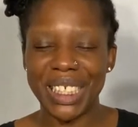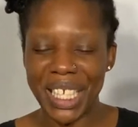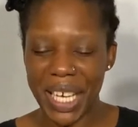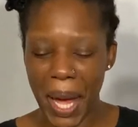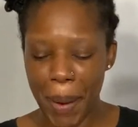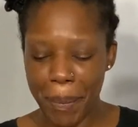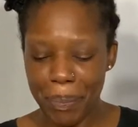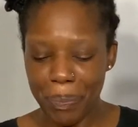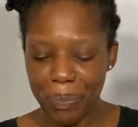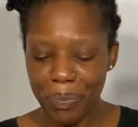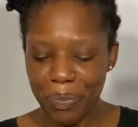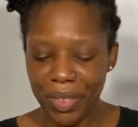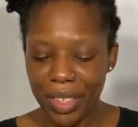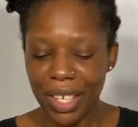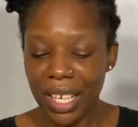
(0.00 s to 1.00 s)
get.
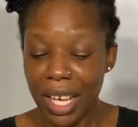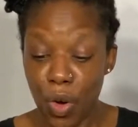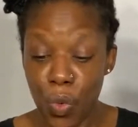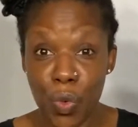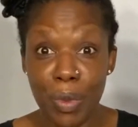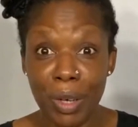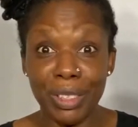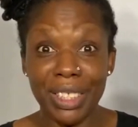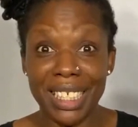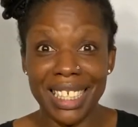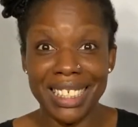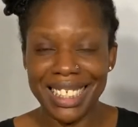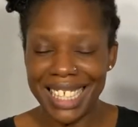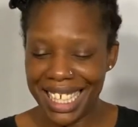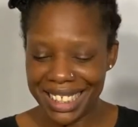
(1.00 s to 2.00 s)
Almost 10
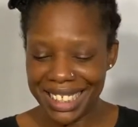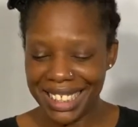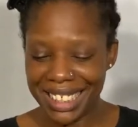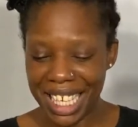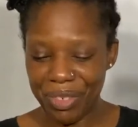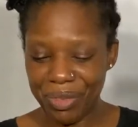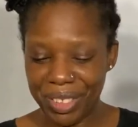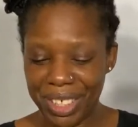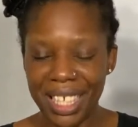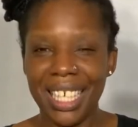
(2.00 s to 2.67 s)
seconds left.